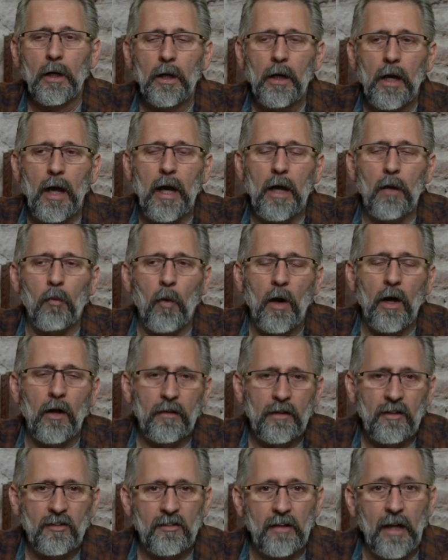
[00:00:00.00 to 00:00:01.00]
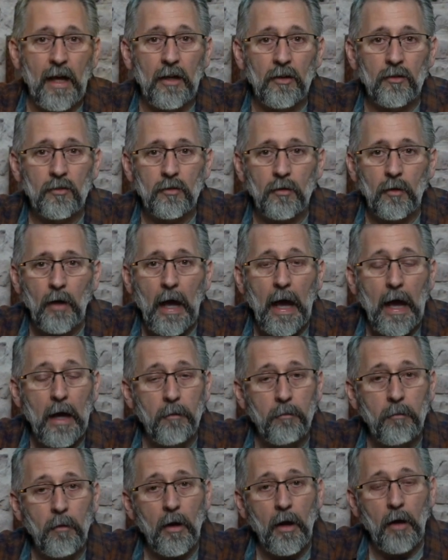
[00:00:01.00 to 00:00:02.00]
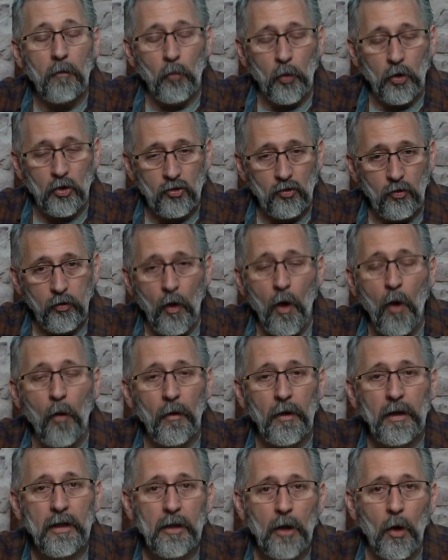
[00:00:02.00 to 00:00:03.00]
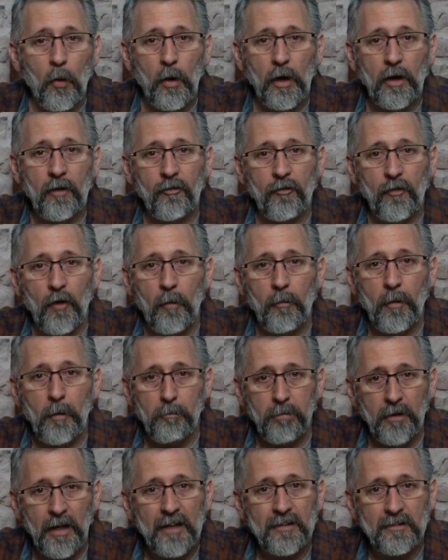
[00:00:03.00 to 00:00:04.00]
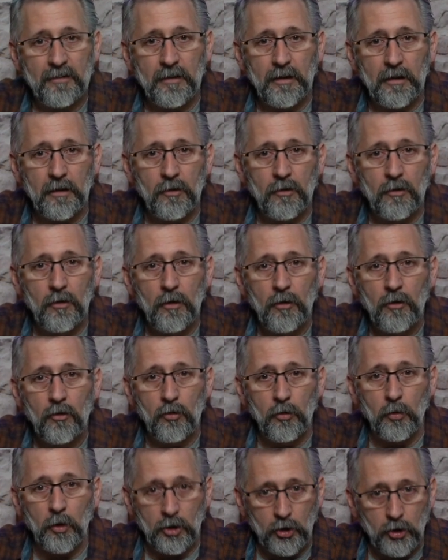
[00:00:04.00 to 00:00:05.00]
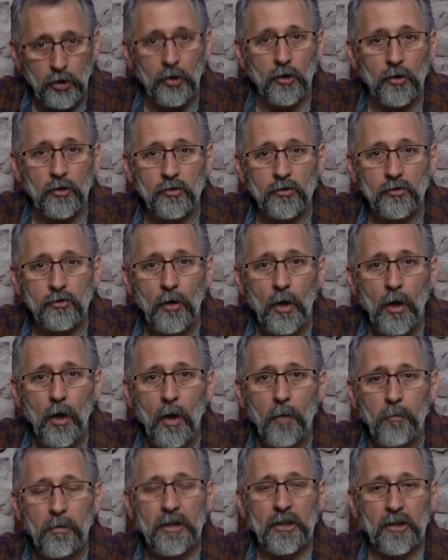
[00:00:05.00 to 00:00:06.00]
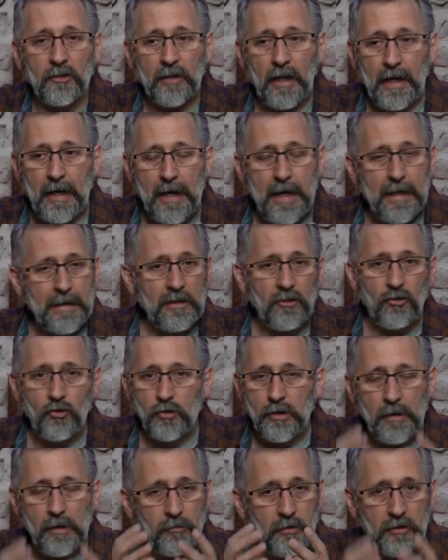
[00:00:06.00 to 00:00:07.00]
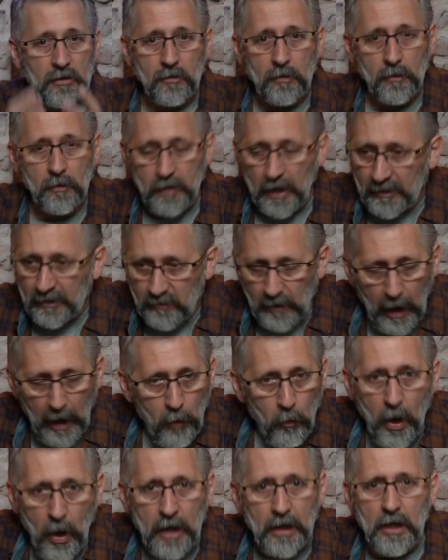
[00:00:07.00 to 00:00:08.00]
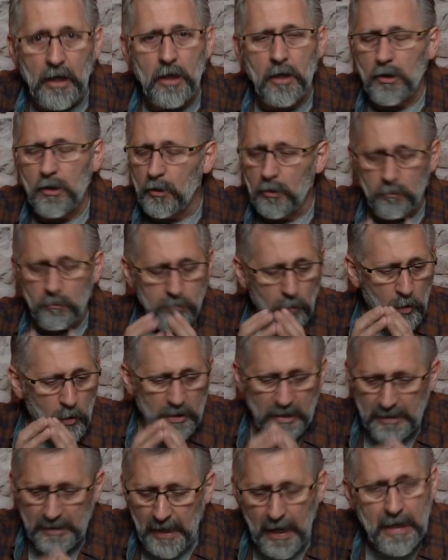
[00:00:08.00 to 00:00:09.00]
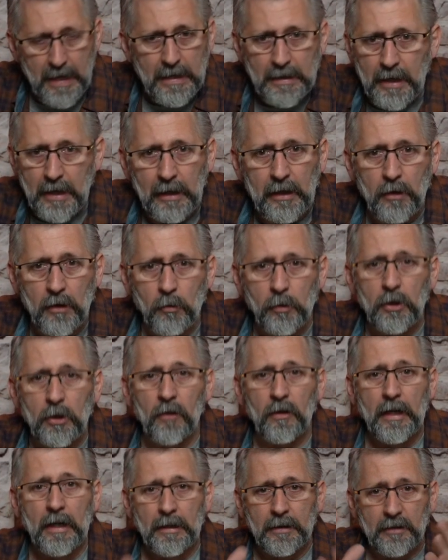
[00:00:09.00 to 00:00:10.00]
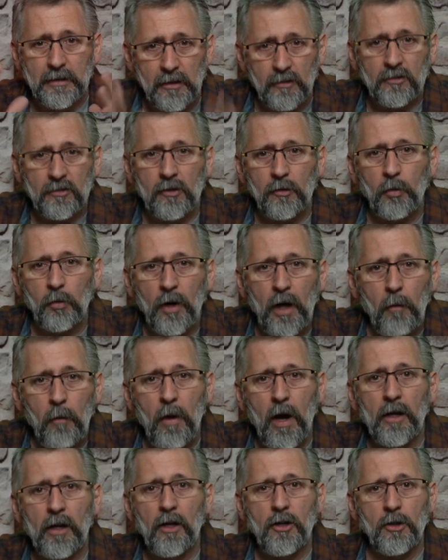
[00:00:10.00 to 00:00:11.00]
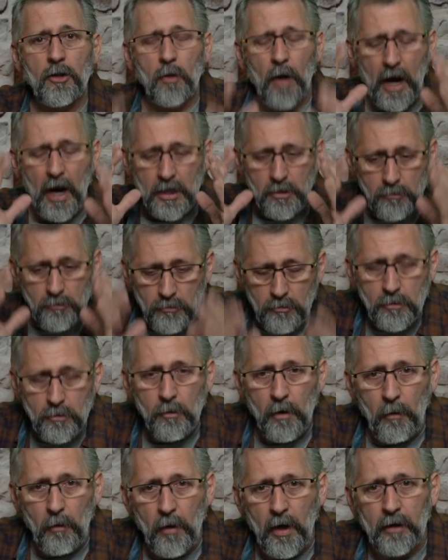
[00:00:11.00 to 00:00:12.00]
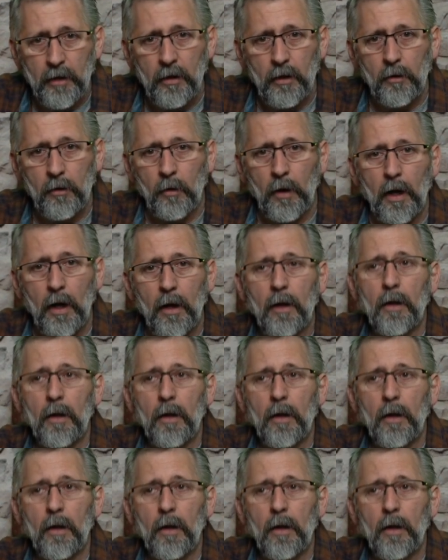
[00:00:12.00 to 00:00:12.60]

And while these things were slowly going from a blessing to a curse, because I had these dreams, these things that I wanted to do more than anything in the world. This is what I wanted to do. I knew I wanted to do it.